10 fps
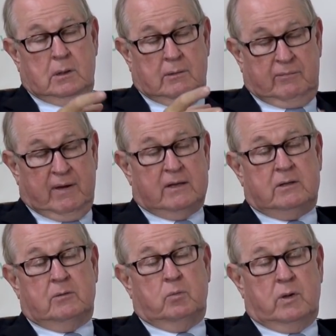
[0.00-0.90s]

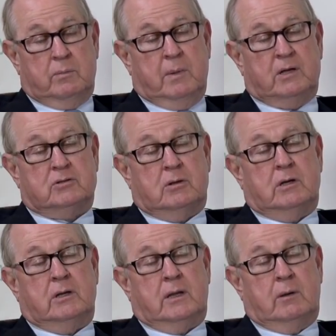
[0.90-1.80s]
affected with
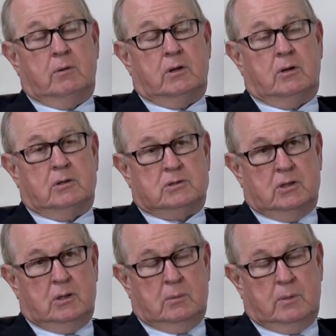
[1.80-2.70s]
medullary thyroid
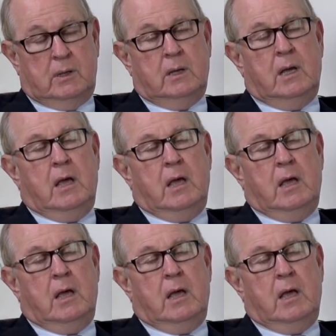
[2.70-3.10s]
carcinoma